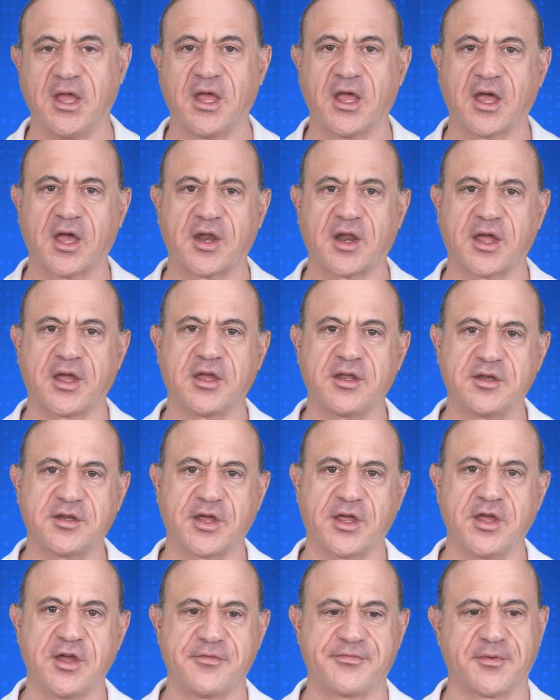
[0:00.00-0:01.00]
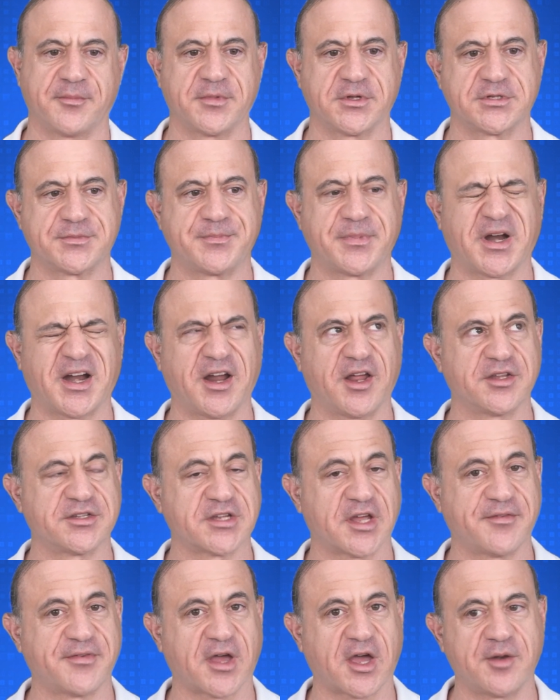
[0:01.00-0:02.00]
And I can tell you from experience,
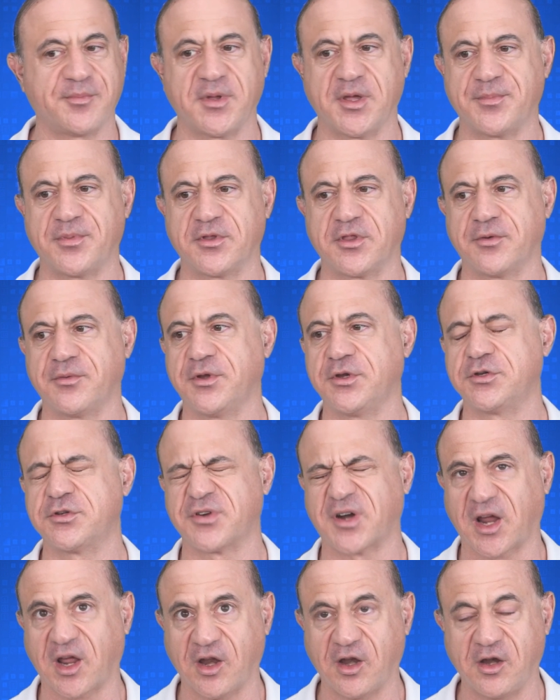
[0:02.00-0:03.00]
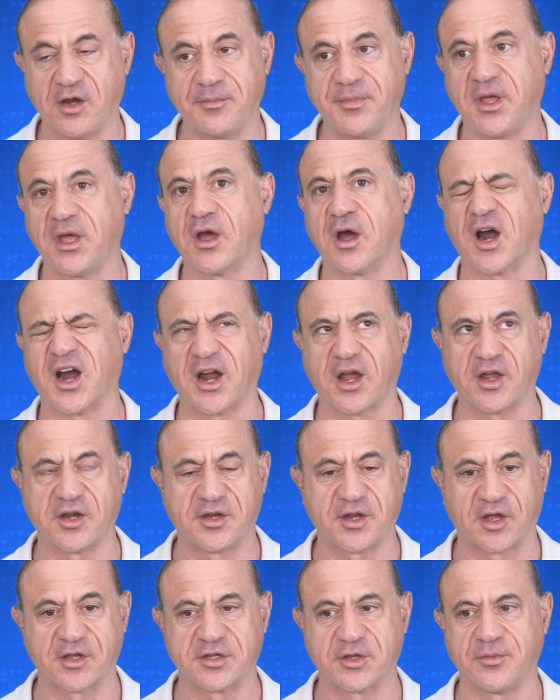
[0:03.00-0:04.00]
I've had people that we trained to be
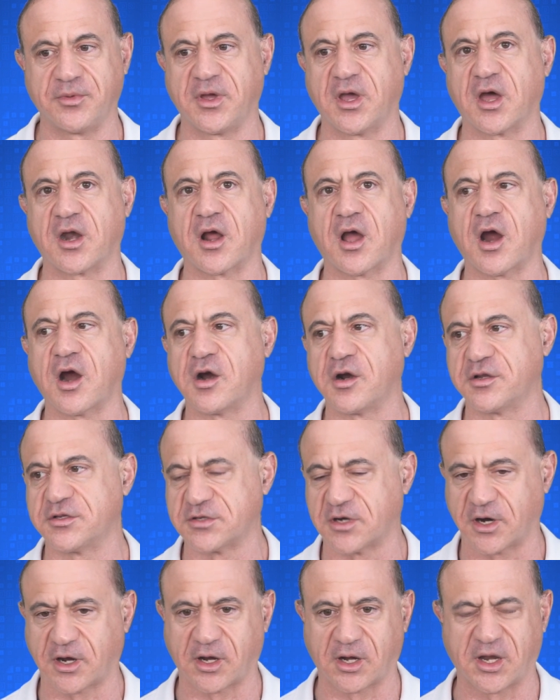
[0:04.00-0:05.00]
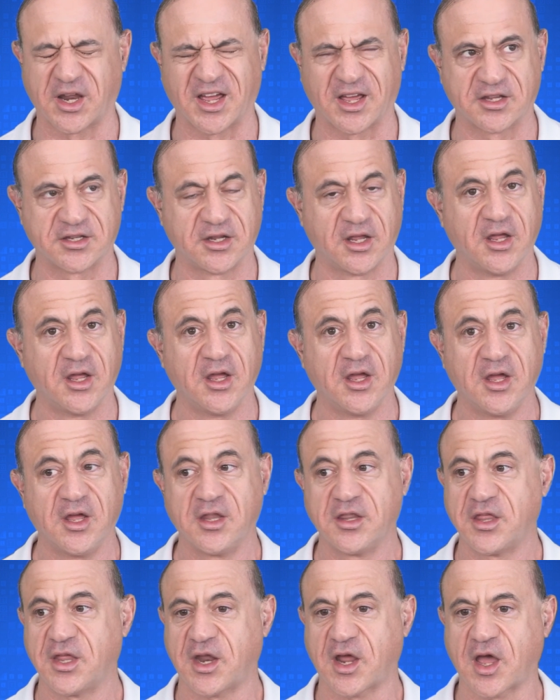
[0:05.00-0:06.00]
architects, that we got hired as architects,
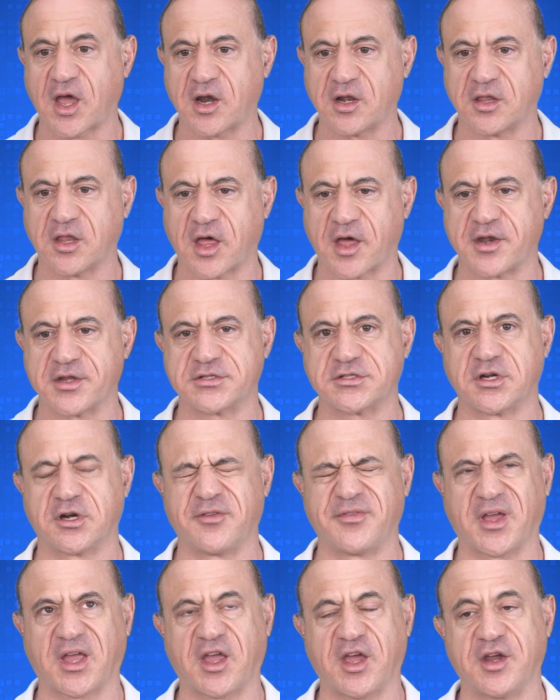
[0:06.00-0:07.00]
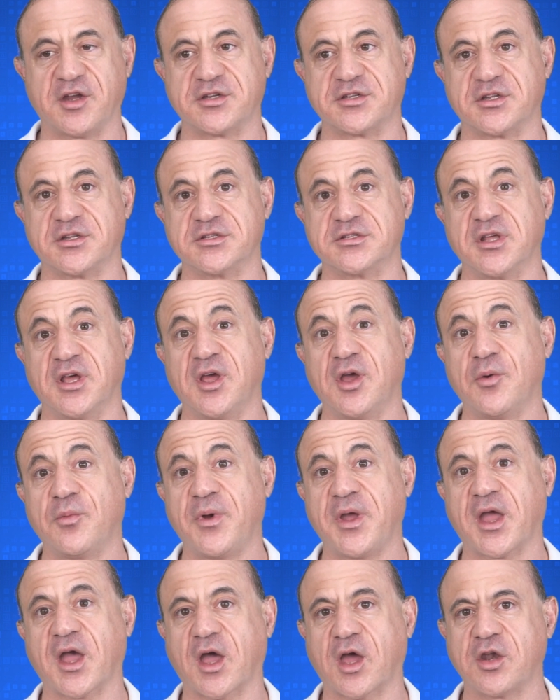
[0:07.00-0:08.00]
that had a lot of certifications.
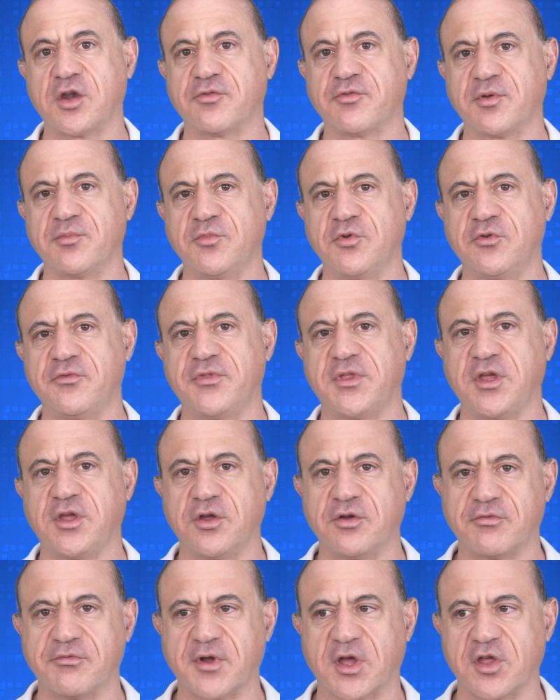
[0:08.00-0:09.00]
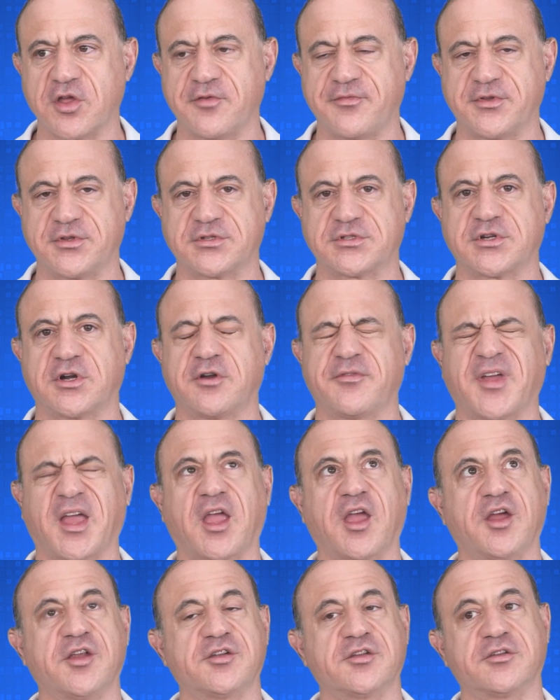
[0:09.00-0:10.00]
We had to remove the irrelevant
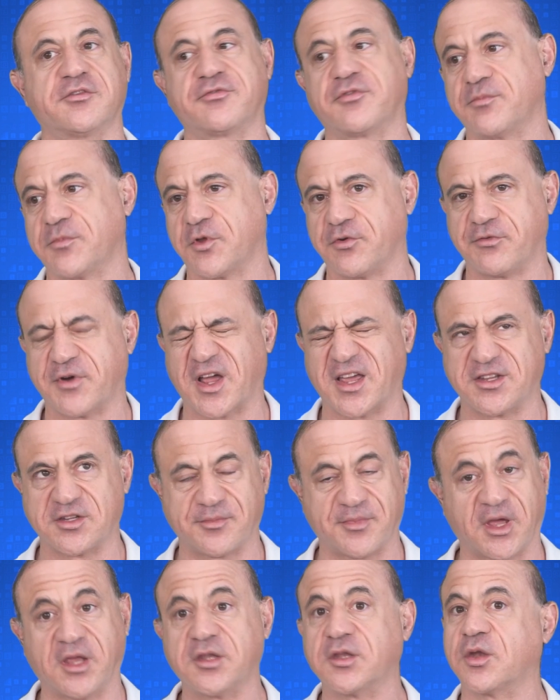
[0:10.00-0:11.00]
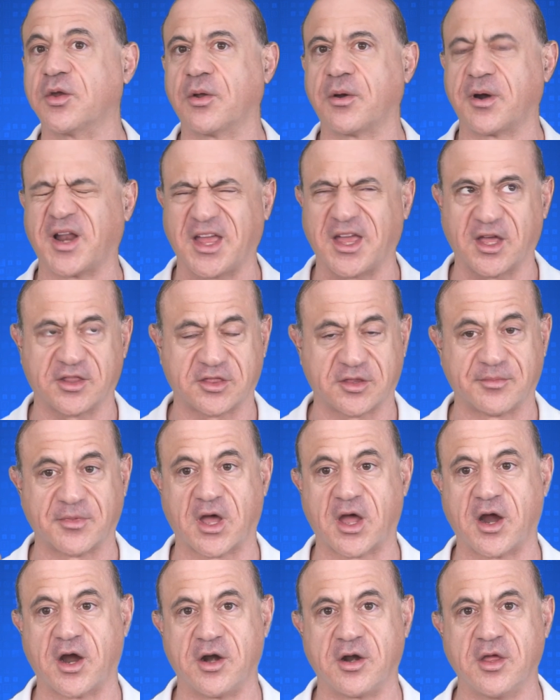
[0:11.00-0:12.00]
certifications from their resumes in order to get them
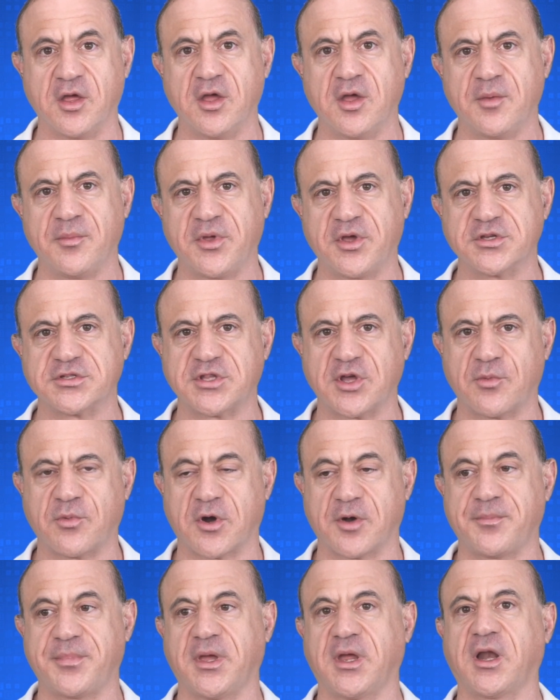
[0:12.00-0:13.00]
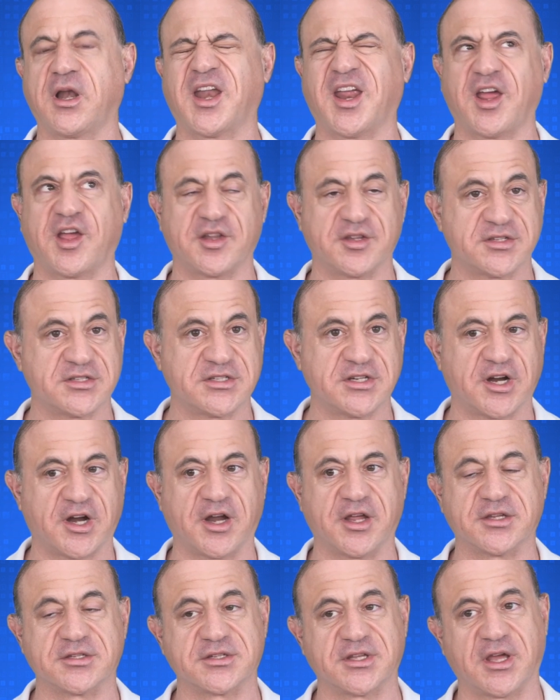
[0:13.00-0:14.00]
hired because they weren't being taken
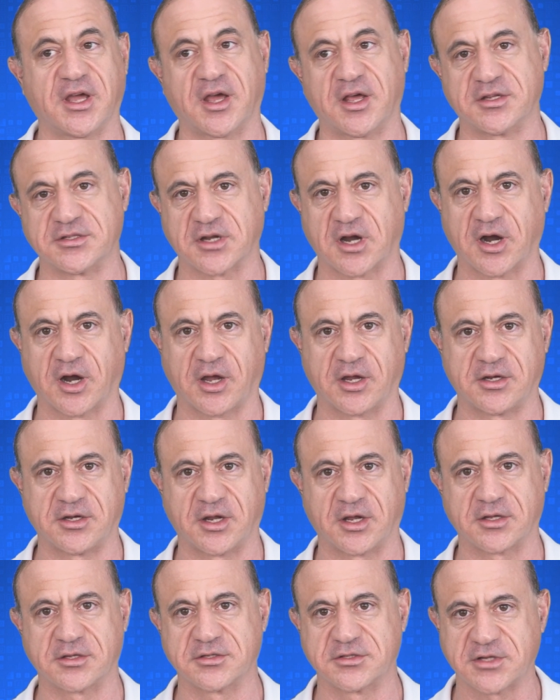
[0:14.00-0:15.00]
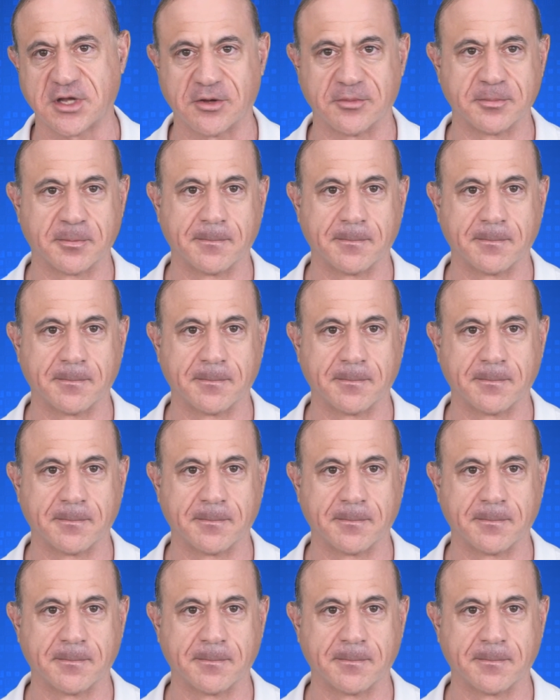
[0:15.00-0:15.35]
seriously as architects. So